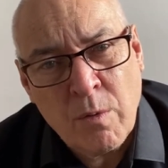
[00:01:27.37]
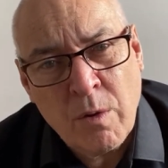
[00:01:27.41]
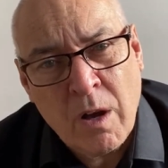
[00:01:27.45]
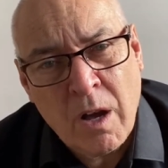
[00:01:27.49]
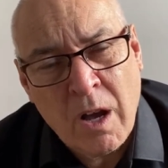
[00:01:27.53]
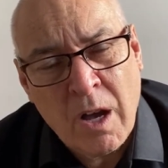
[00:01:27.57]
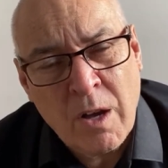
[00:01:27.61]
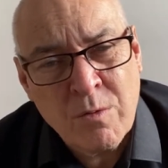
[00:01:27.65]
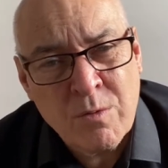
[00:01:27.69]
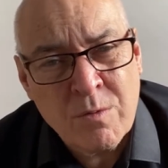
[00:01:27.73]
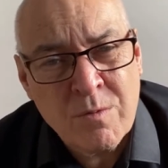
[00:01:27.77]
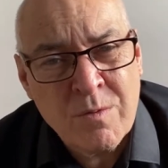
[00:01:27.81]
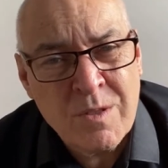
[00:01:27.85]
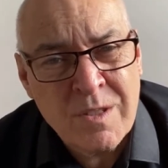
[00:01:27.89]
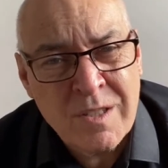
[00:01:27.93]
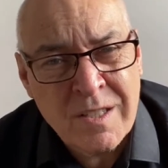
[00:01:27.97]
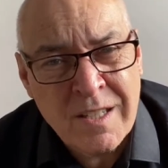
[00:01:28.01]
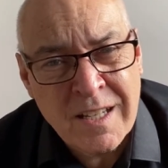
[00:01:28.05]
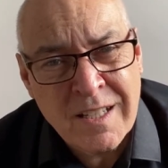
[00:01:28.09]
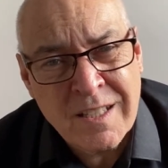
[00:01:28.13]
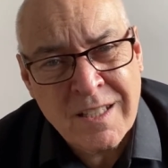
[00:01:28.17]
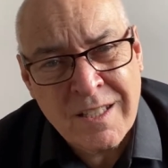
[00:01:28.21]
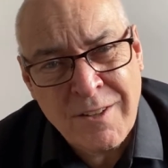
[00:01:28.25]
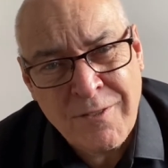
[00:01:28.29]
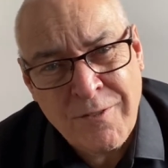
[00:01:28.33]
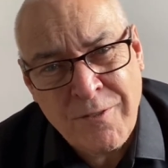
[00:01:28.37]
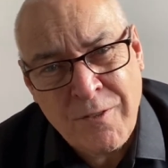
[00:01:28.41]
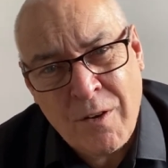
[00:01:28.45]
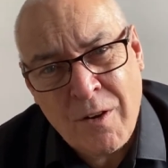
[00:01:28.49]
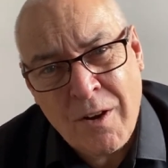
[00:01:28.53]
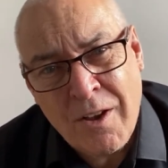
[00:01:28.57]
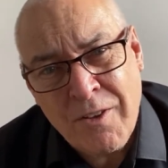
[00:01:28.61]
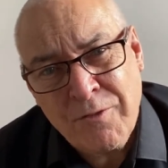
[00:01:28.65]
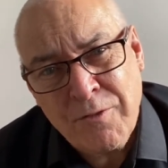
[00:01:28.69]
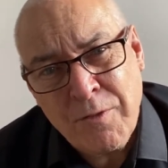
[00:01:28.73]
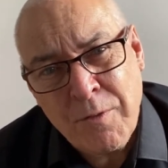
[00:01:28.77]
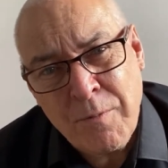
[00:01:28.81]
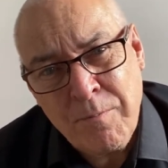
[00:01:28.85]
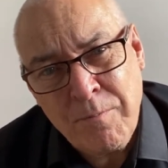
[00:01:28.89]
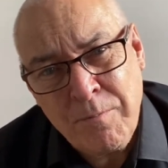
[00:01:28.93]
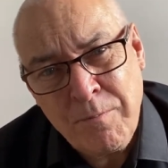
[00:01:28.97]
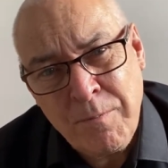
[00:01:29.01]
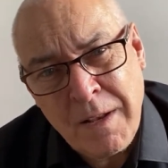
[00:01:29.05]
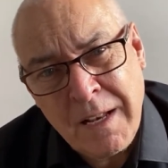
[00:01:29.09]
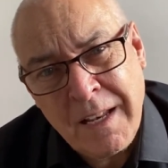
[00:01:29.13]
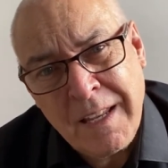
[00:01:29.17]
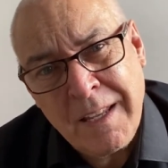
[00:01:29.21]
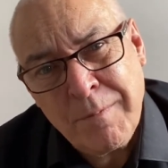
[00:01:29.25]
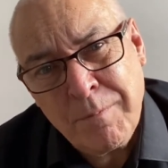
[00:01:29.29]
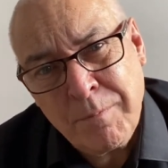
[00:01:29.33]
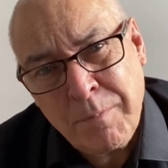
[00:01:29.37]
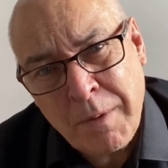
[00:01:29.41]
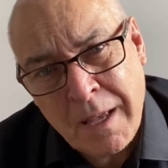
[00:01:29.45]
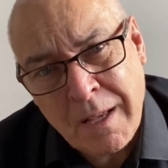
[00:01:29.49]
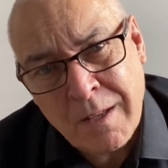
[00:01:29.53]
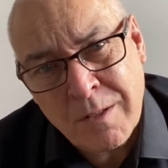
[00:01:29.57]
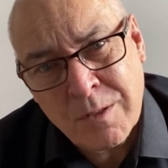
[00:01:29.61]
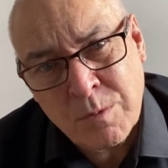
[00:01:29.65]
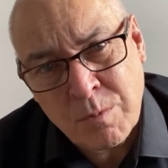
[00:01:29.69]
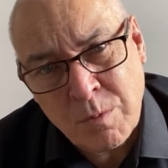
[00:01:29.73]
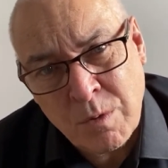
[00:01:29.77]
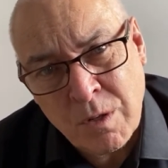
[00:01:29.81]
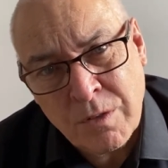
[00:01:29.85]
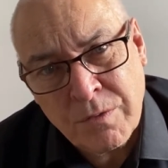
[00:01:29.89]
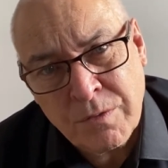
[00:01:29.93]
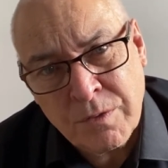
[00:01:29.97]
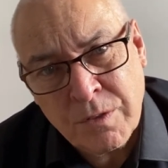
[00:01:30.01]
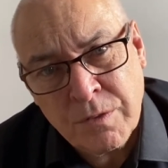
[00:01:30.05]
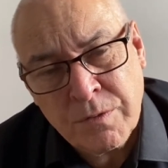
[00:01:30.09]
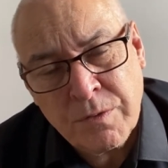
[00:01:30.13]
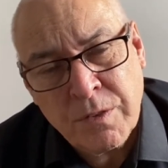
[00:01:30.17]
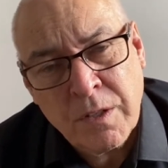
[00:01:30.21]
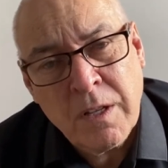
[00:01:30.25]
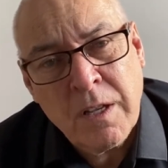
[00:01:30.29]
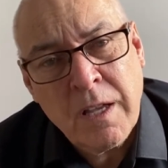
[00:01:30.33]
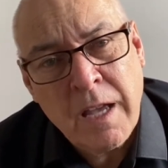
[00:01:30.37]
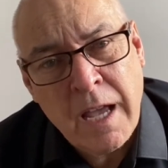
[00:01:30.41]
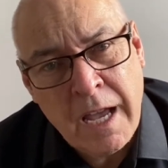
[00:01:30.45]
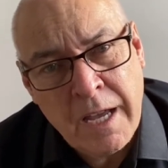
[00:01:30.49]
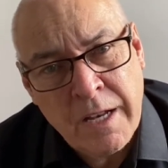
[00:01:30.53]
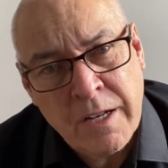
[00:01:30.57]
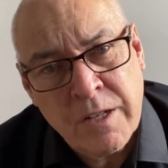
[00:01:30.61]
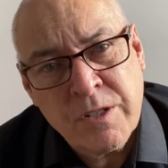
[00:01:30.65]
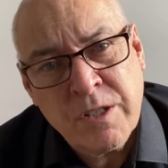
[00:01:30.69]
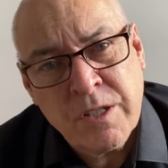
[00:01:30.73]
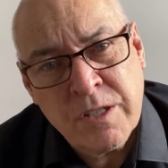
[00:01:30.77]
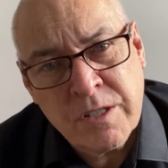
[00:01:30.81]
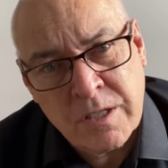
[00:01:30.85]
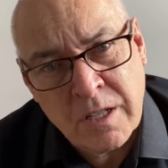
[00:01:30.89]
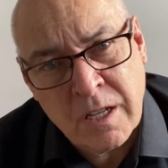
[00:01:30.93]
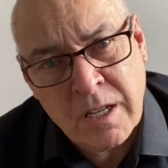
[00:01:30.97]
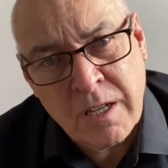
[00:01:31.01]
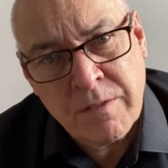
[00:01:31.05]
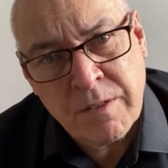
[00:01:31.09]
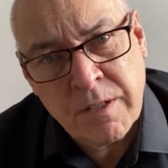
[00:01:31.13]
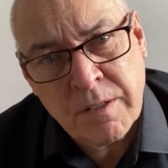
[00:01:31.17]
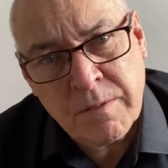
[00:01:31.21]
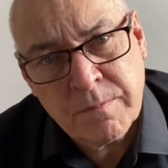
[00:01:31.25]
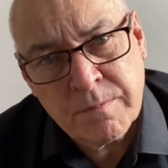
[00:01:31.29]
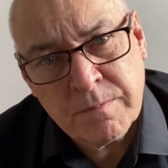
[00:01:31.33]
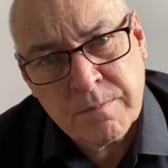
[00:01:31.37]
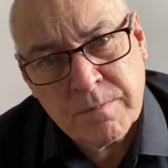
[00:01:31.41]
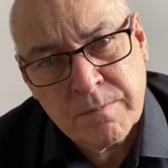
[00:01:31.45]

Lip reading: £165 million worth of energy saving.